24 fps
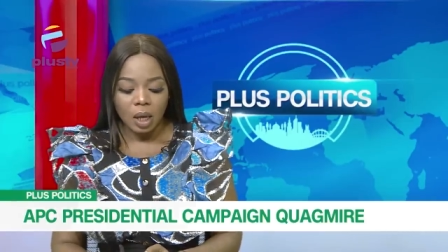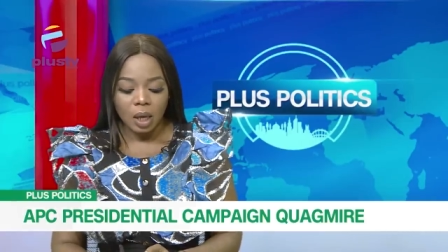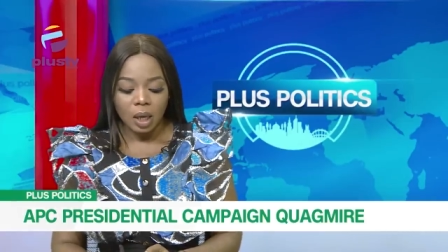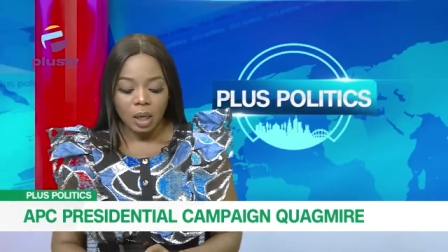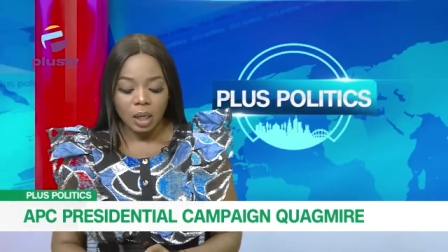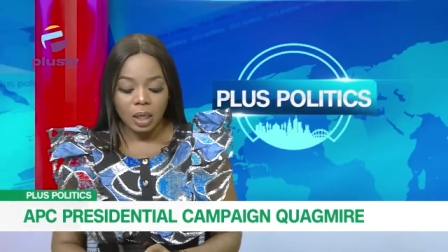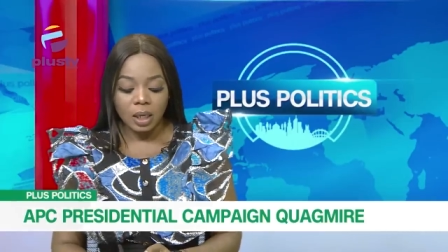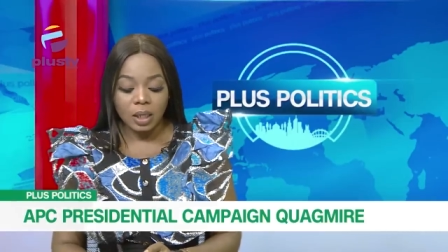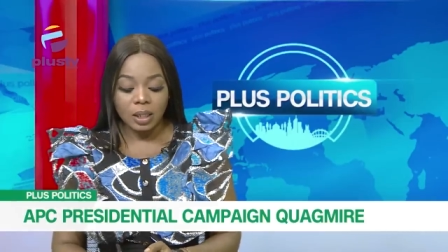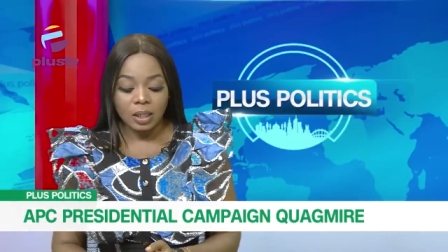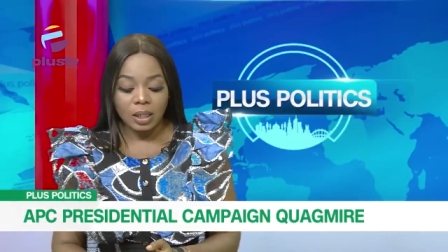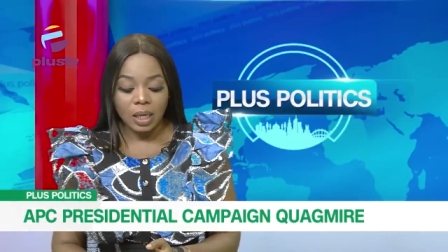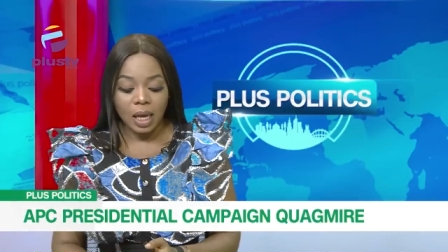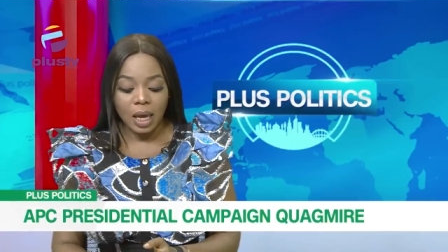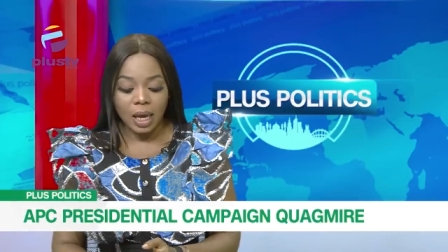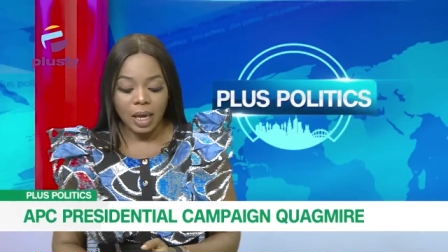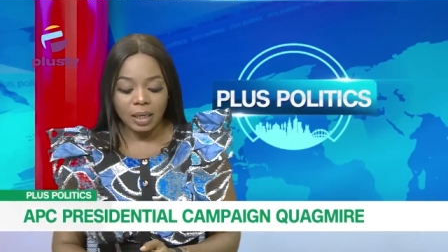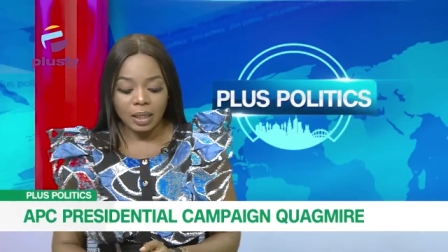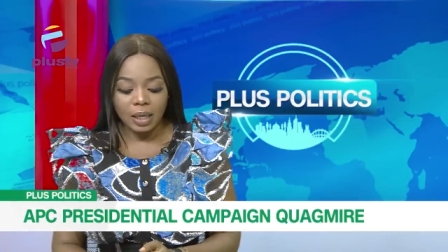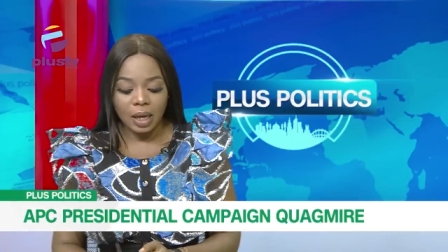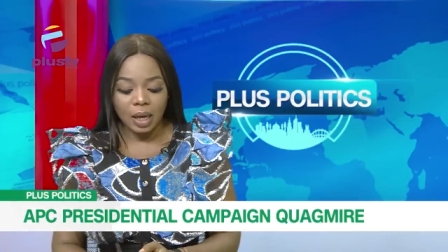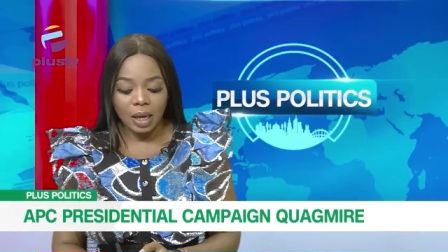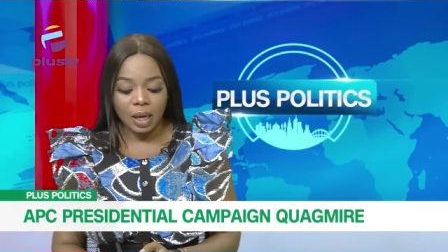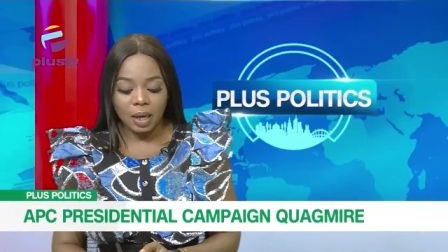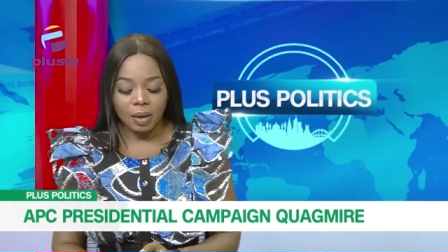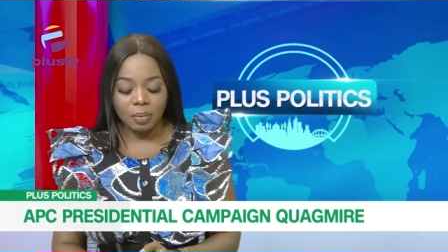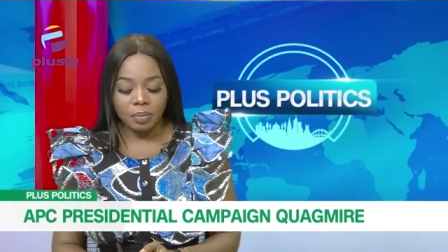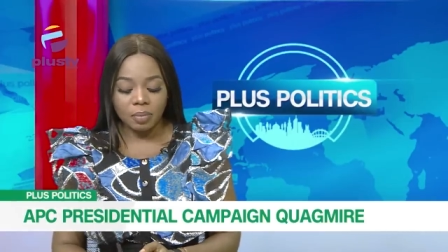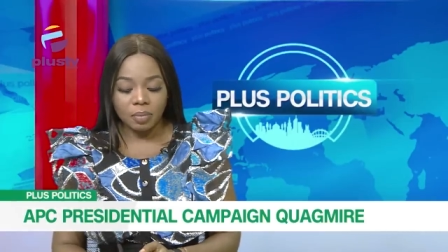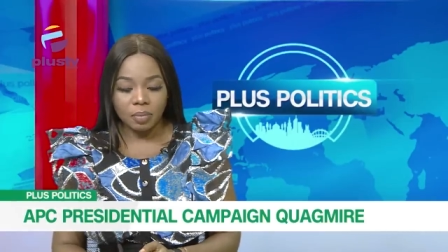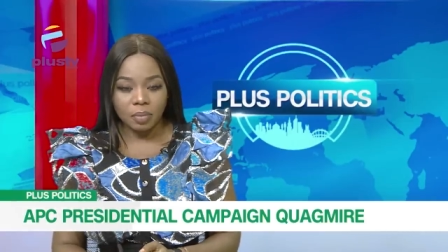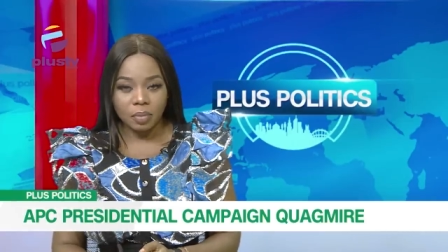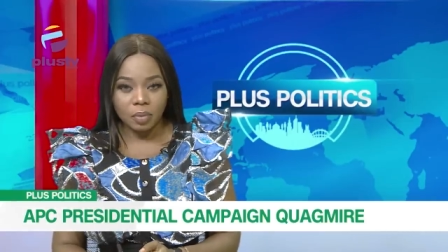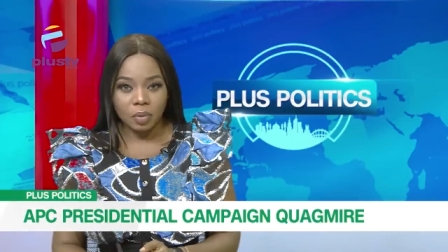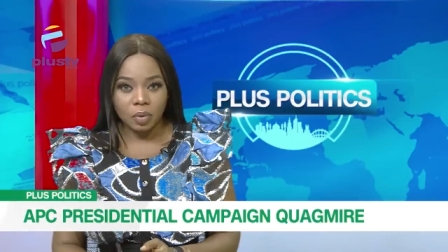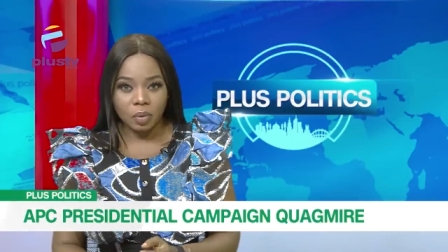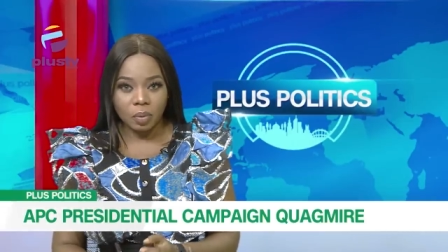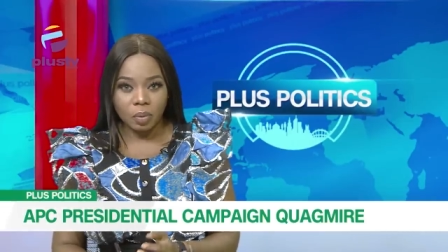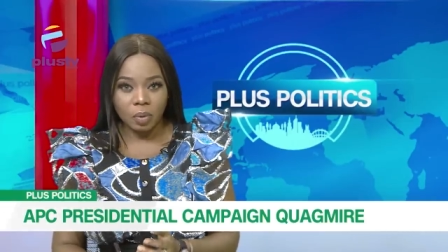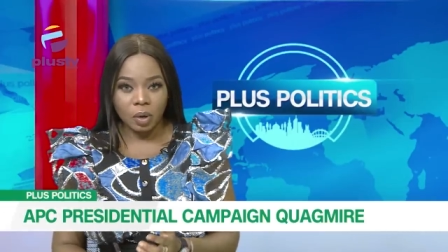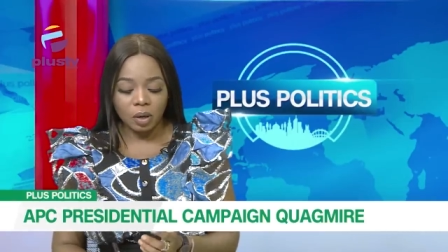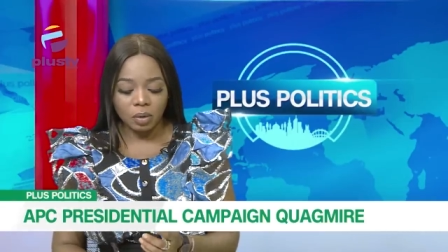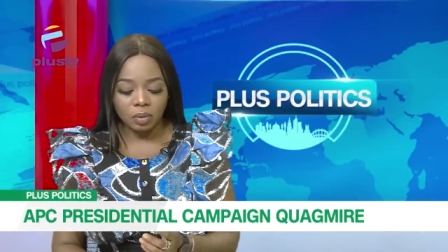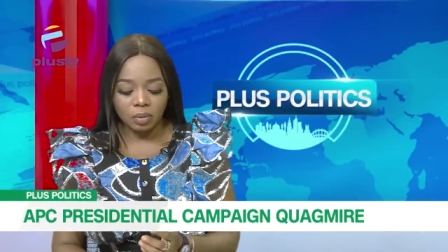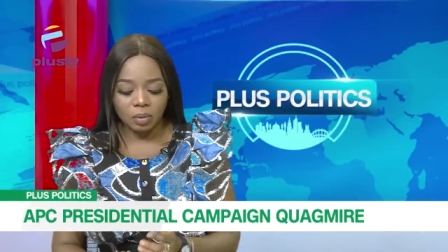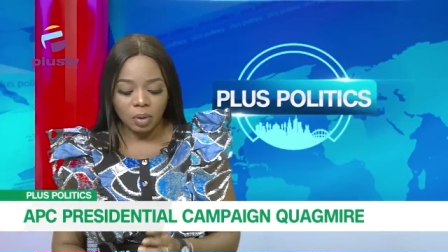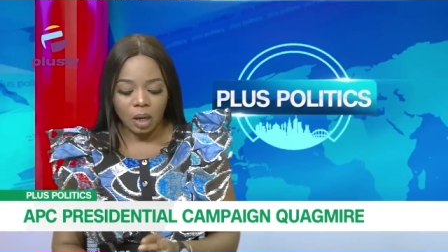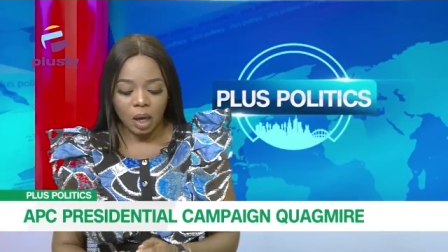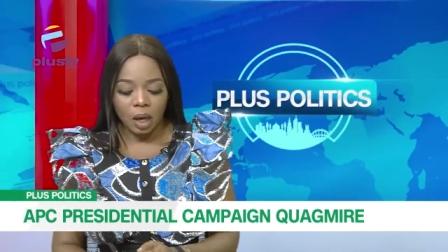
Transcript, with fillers: He said, um, well,